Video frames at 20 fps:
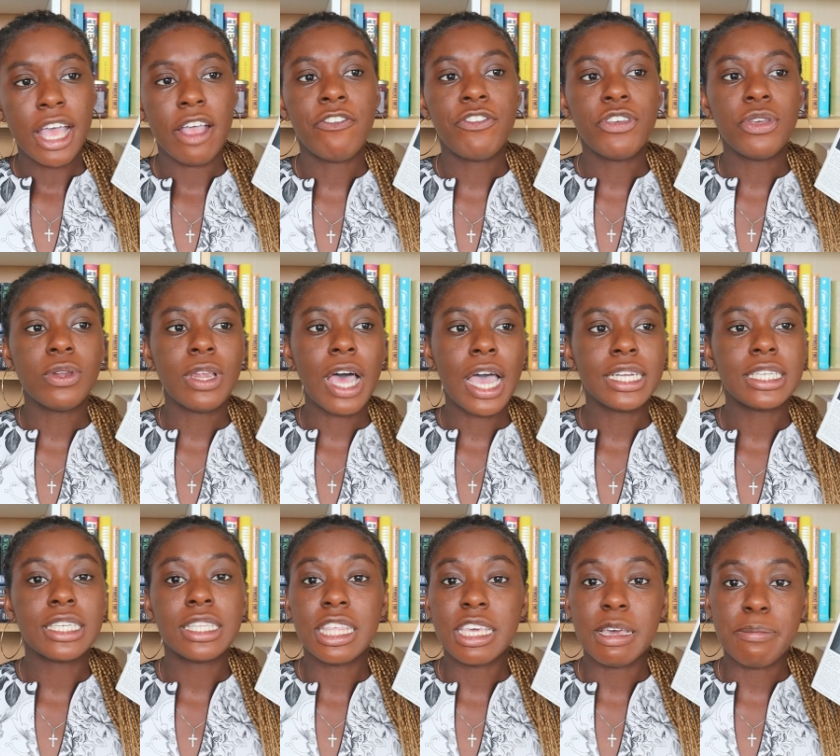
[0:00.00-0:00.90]
If you
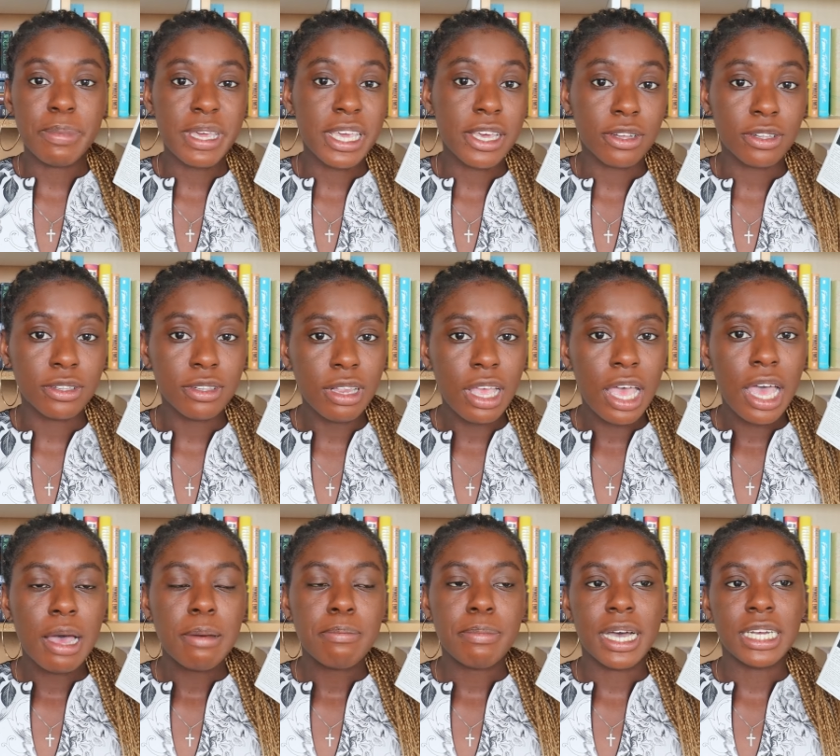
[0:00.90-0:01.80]
liked The Appeal
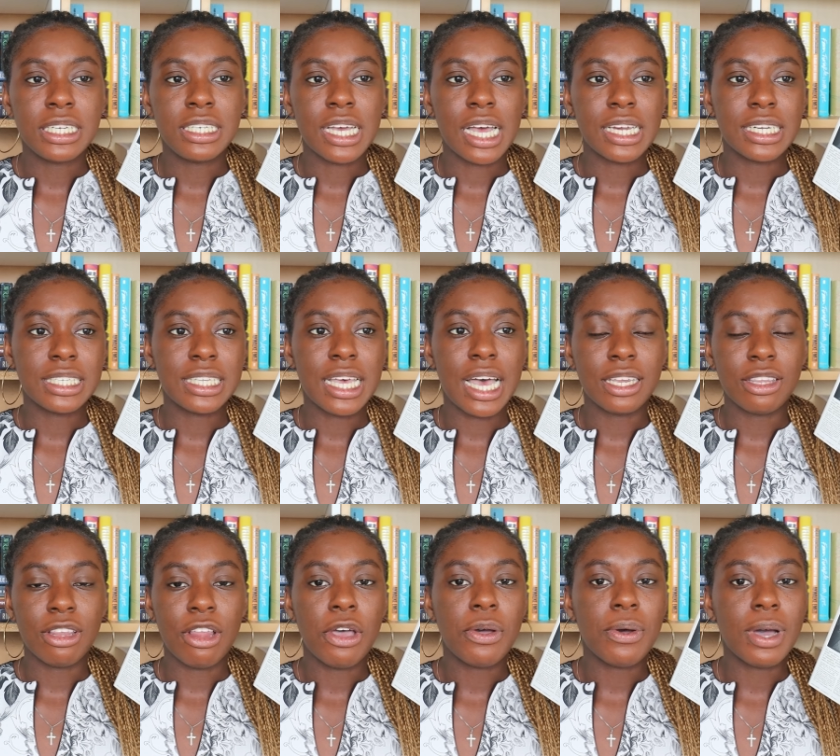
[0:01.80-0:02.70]
by Janice
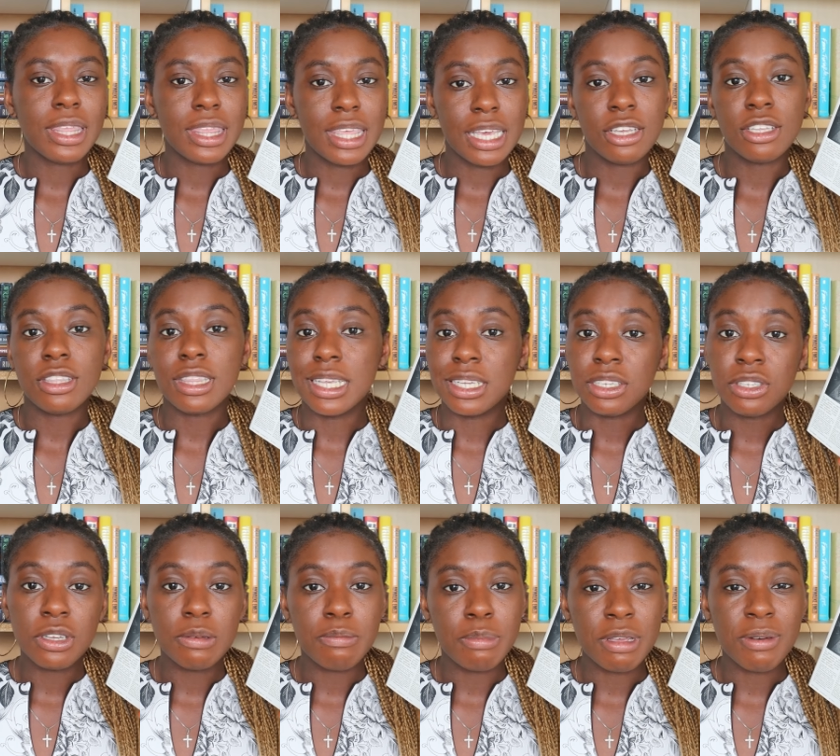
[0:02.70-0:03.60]
Hallett, I think
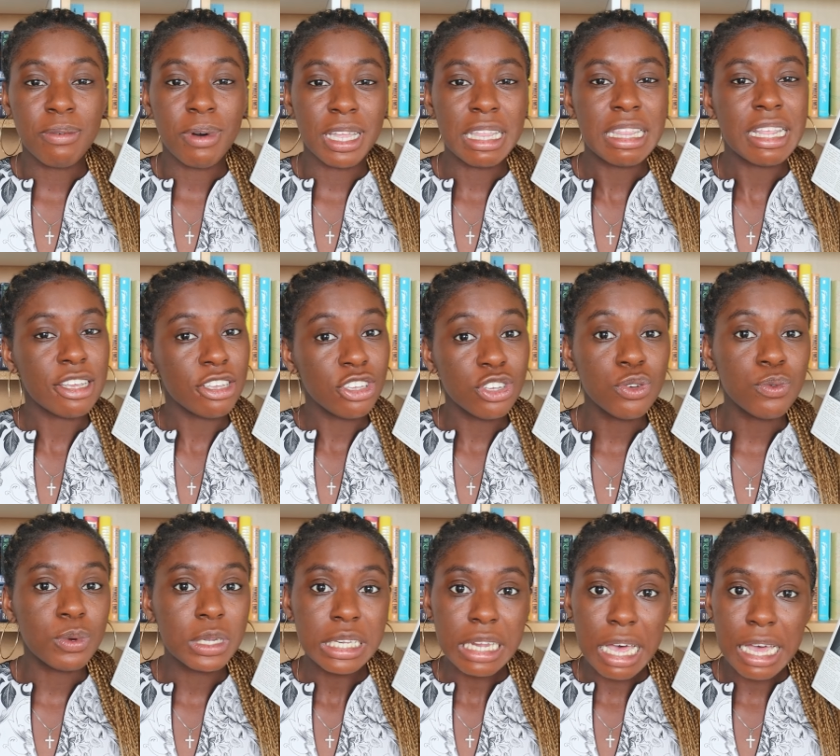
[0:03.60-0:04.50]
this could be one that
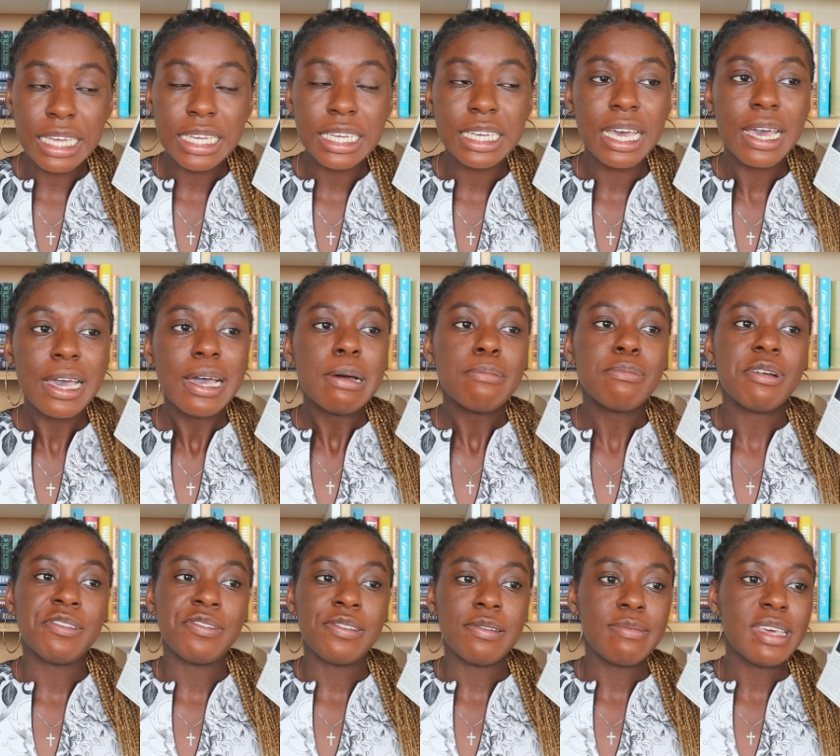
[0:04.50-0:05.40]
you would like,
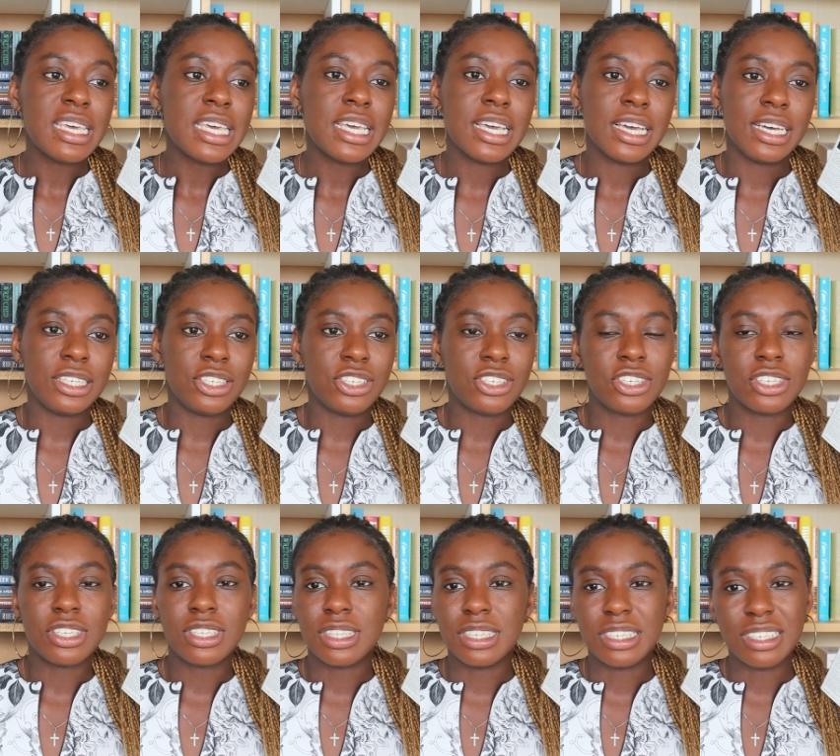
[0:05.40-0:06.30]
but for me it's
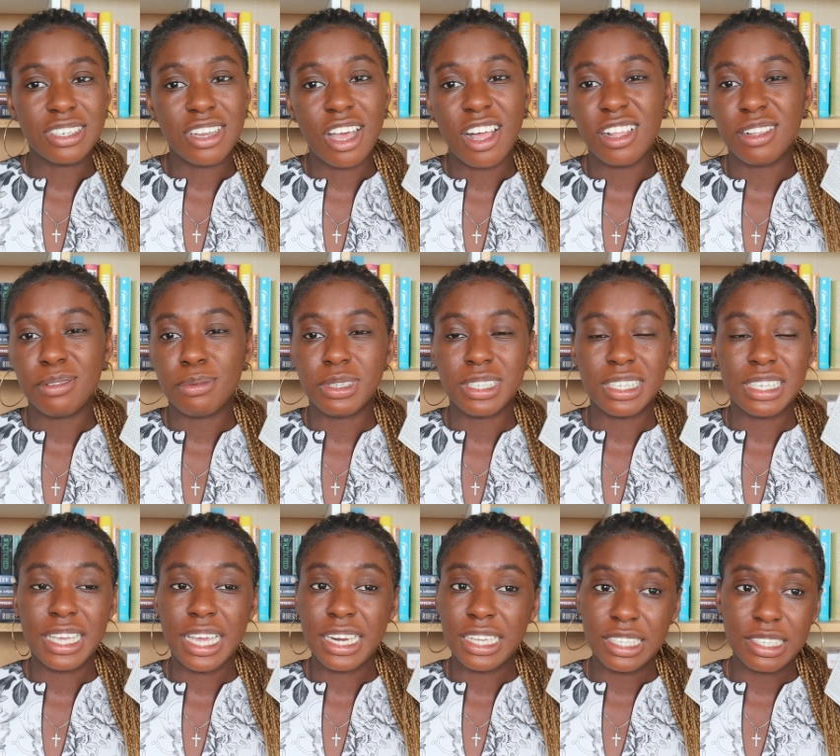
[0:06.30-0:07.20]
just the style
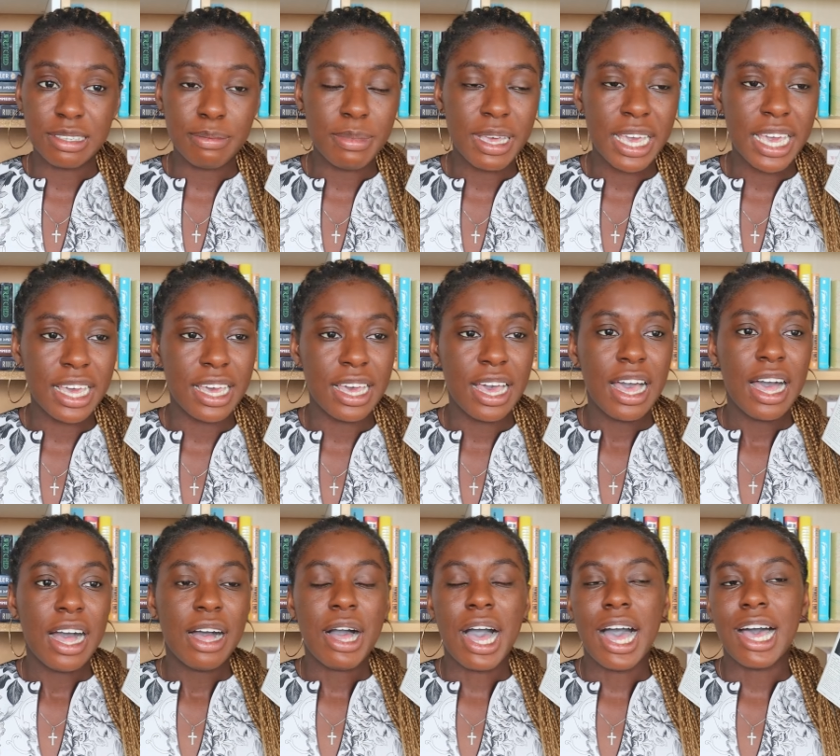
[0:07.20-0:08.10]
wasn't getting to me.
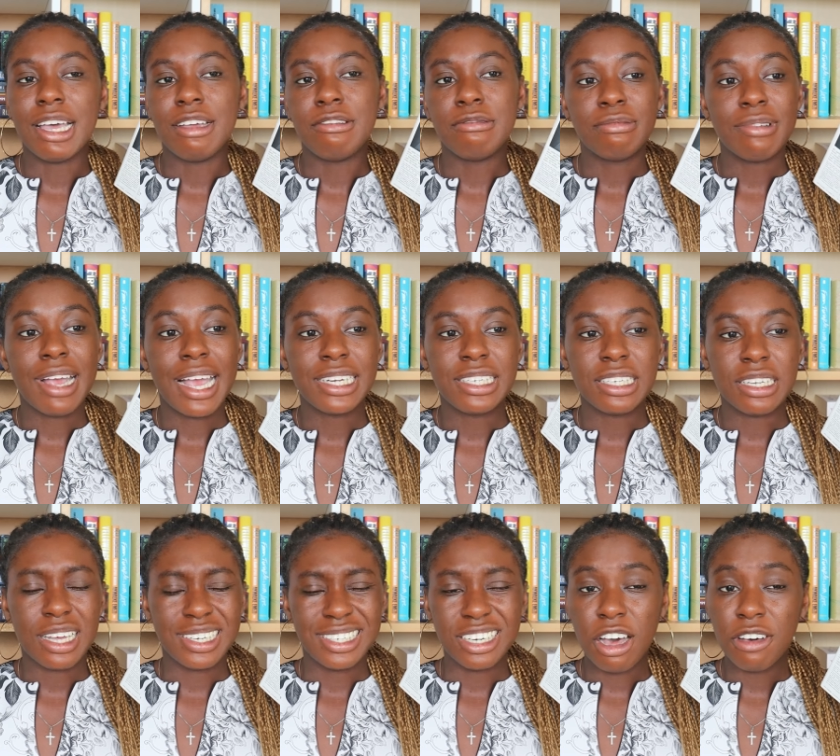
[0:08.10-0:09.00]
I read
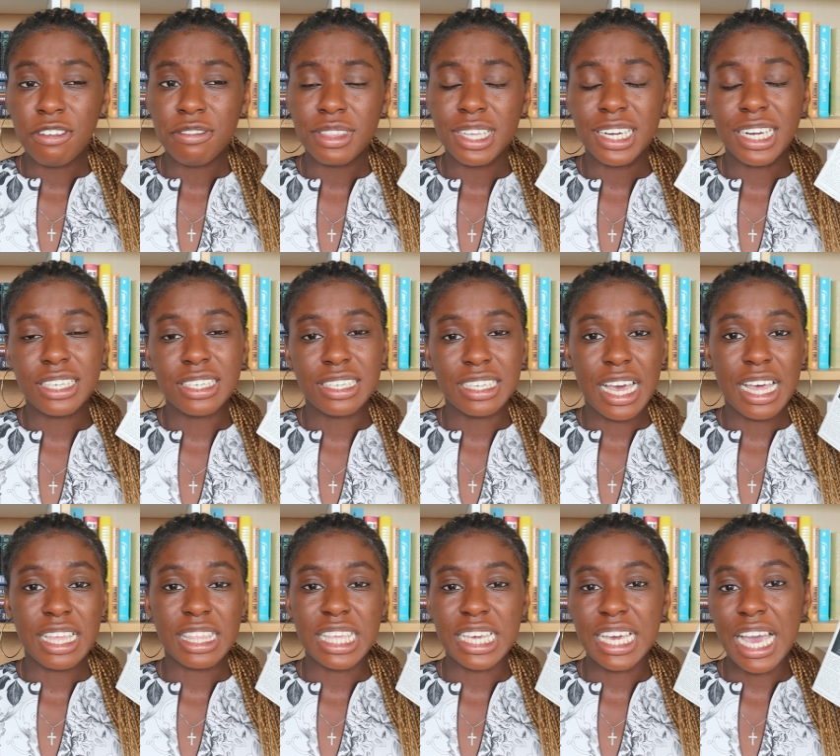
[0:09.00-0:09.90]
enough that I could
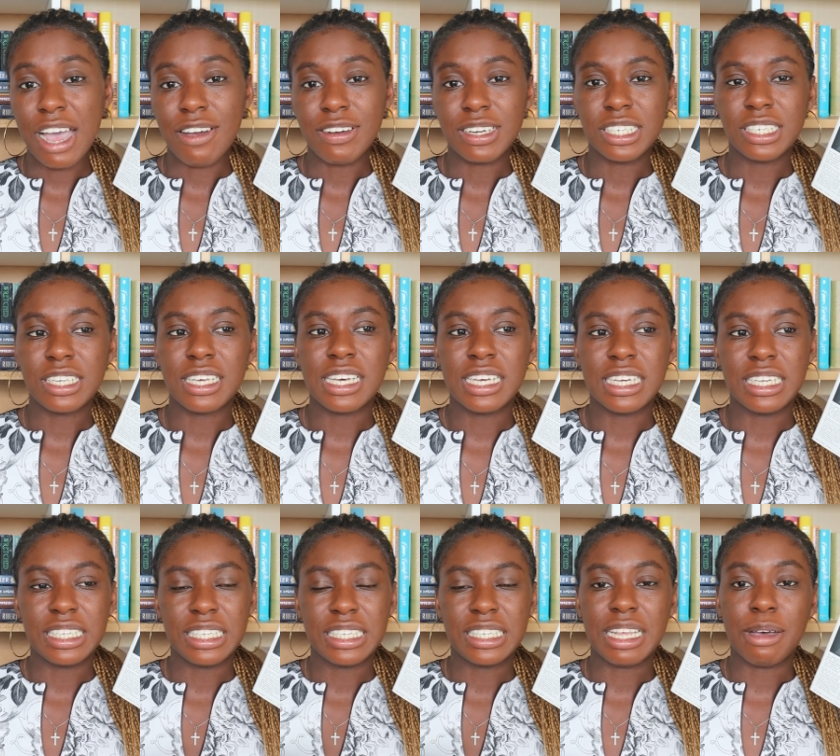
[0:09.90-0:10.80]
get the
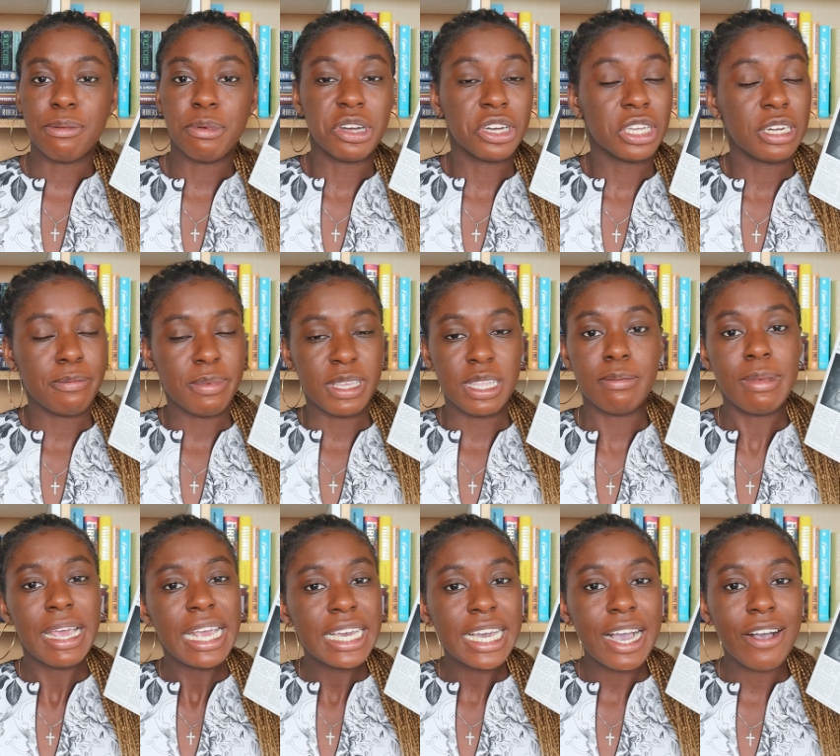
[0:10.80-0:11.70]
characters that were going to be the
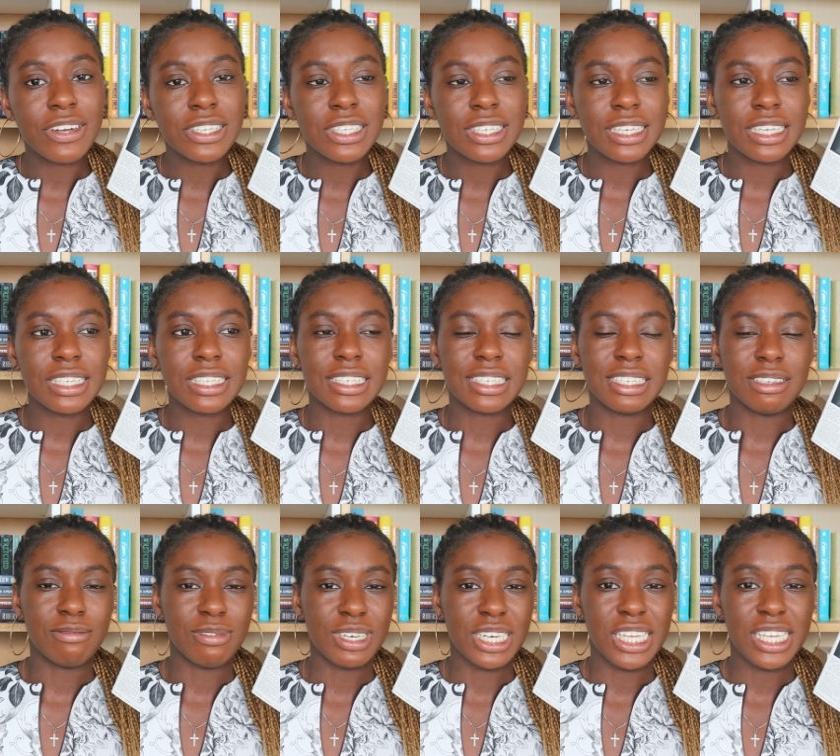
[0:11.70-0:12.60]
main characters, I
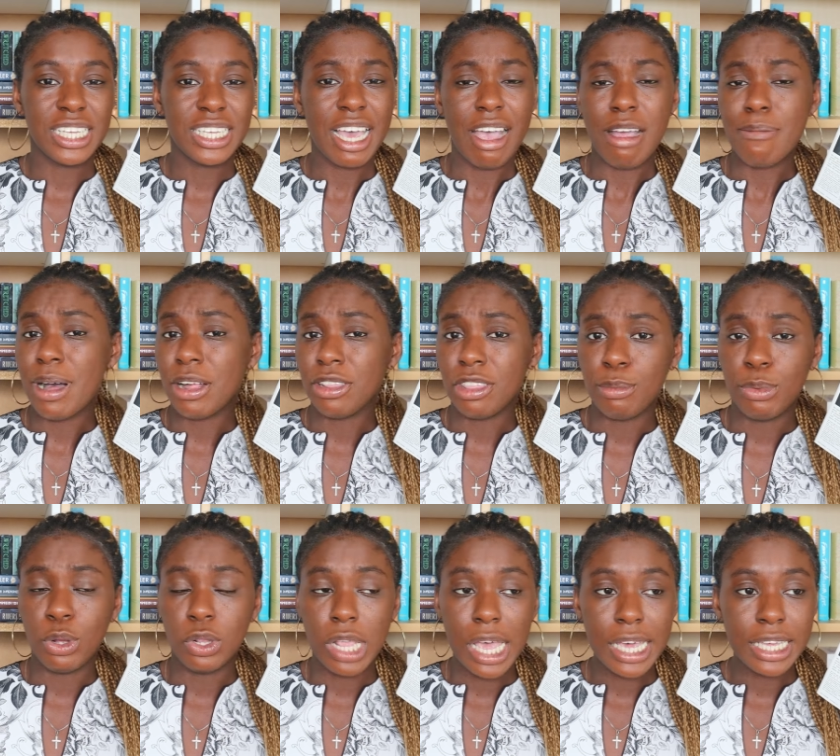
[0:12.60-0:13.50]
didn't really care about
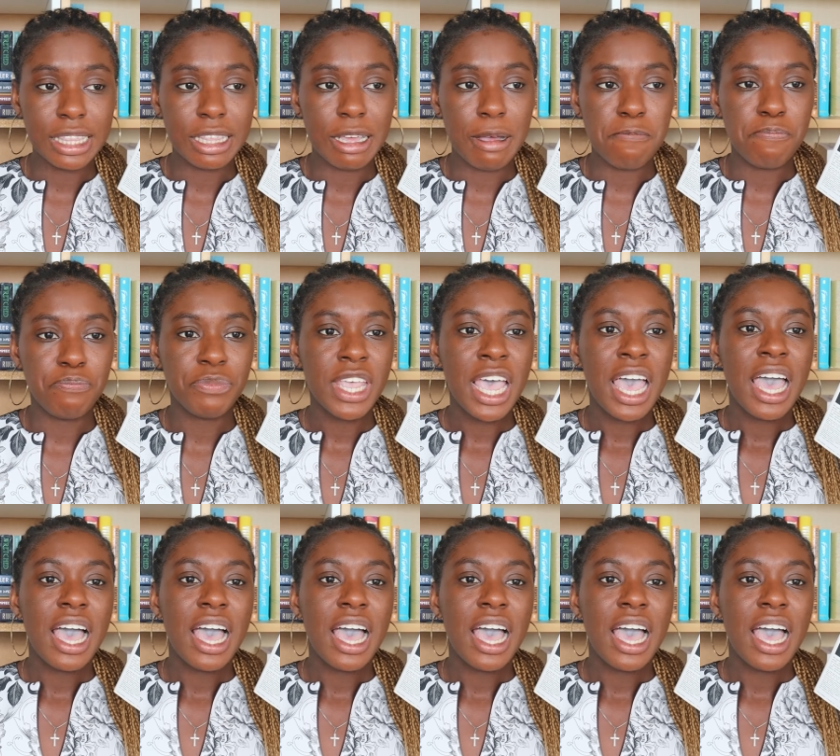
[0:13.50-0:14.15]
them or like them,